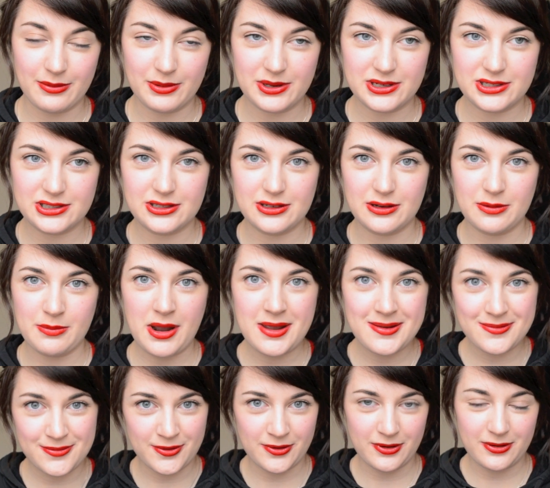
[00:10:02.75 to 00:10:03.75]
which you might
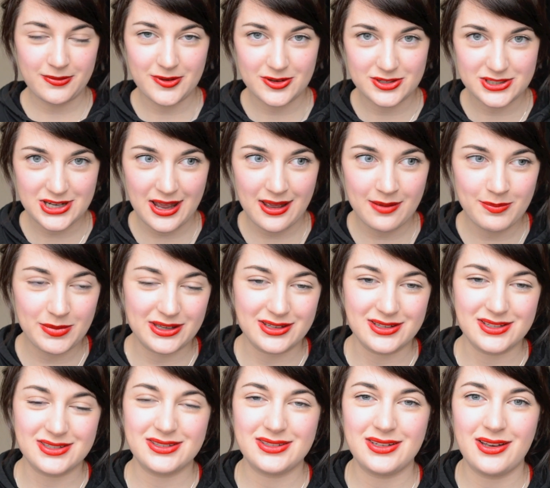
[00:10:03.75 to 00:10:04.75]
fall off your chair
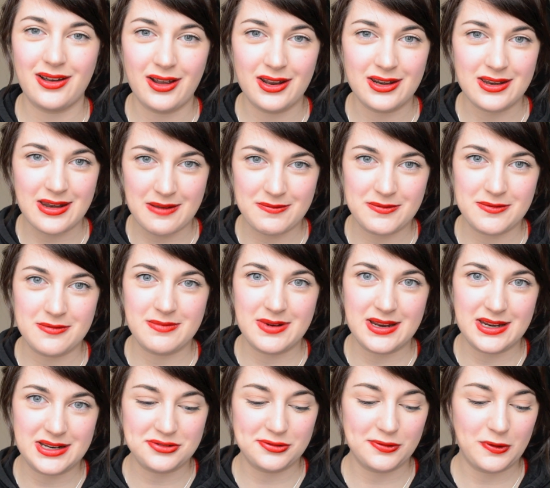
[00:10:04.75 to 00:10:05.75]
because I never
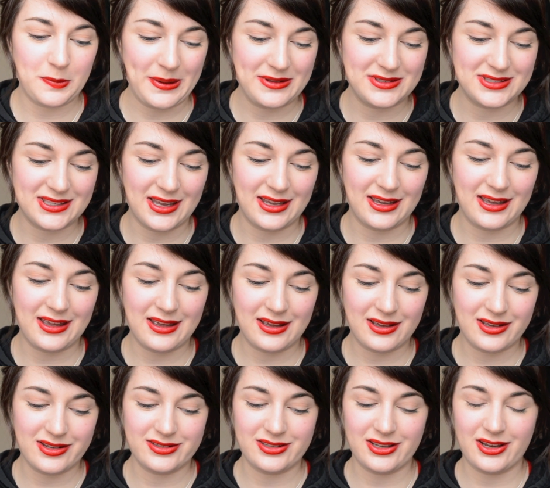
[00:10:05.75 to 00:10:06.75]
really talk about skincare
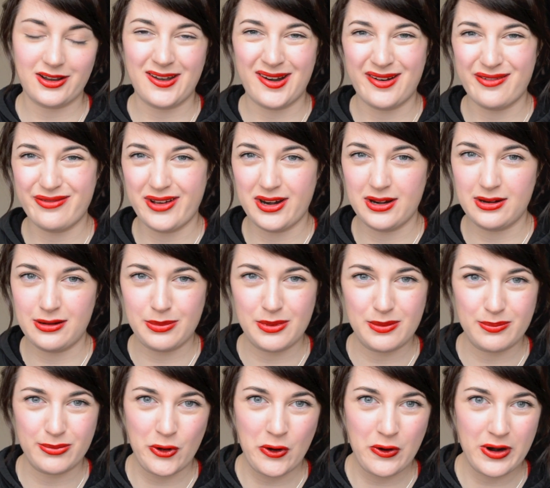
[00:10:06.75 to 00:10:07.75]
because I kind of find it a
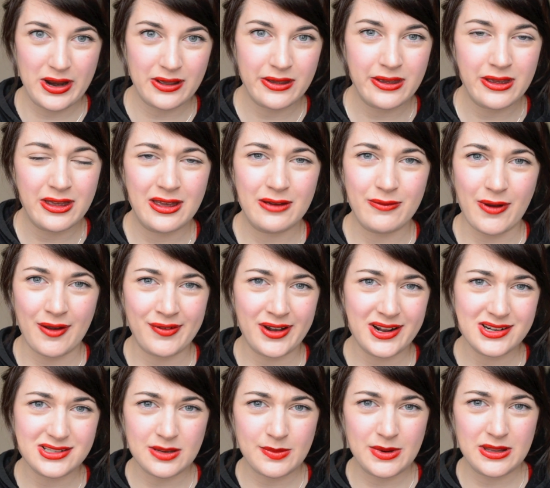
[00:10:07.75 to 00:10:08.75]
bit boring. If I
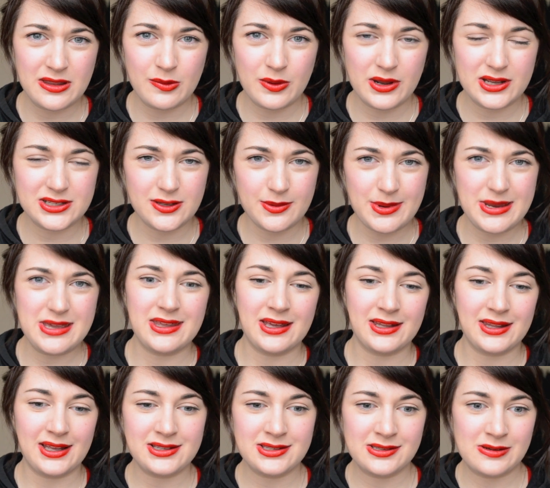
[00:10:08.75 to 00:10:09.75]
find something that works for me, then
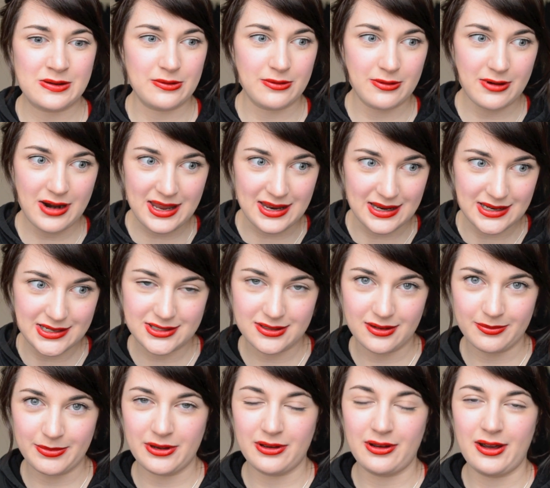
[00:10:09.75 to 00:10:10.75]
that's great,
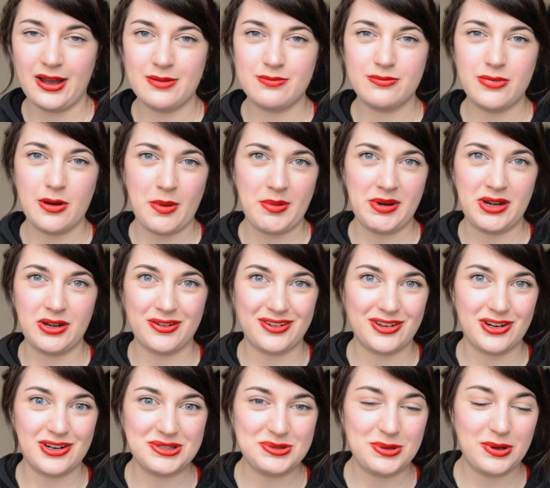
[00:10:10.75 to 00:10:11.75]
but I'm probably not
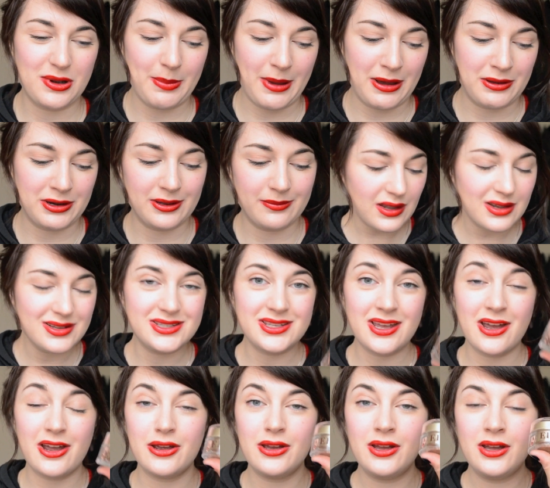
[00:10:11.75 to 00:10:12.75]
going to talk about it.
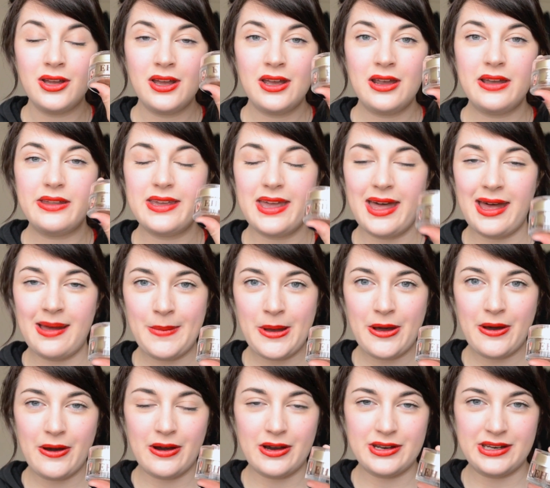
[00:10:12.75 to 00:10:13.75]
So, the
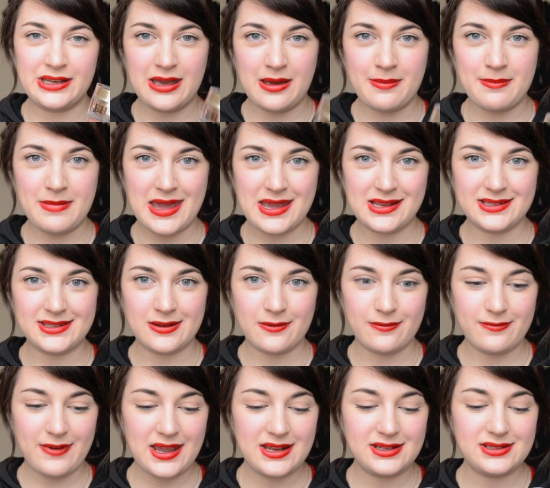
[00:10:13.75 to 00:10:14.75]
Hardie Amazing
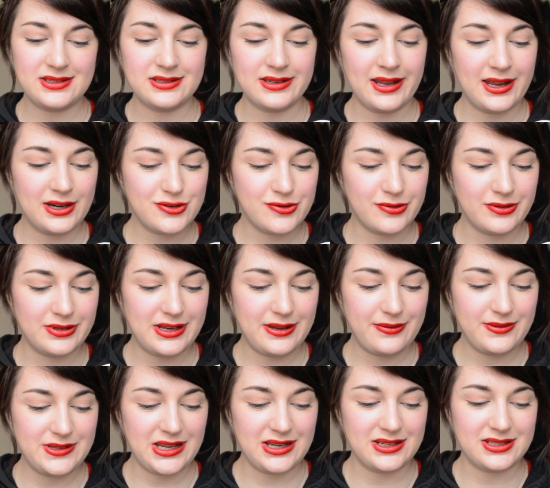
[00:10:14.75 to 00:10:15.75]
Face Natural
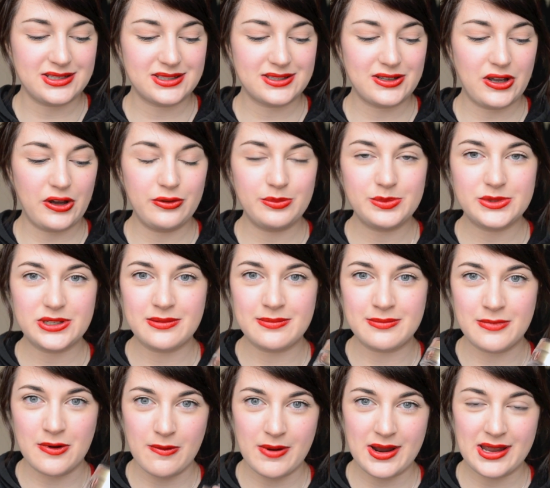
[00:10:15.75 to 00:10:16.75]
Lift and Sculpt
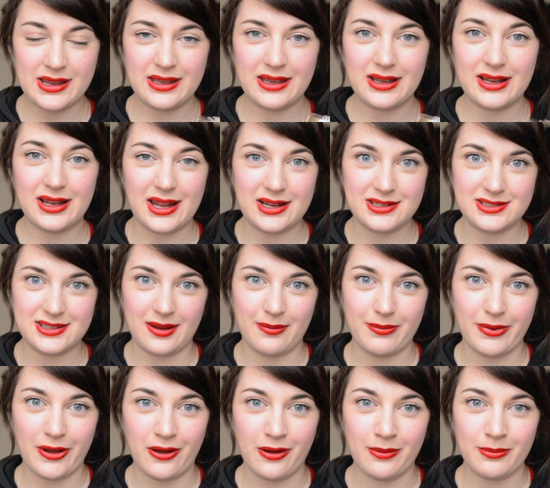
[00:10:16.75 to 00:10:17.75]
Moringa Cleansing
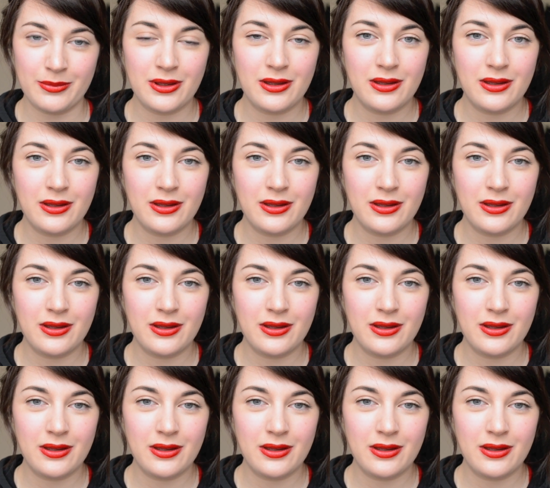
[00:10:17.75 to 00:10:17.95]
Balm.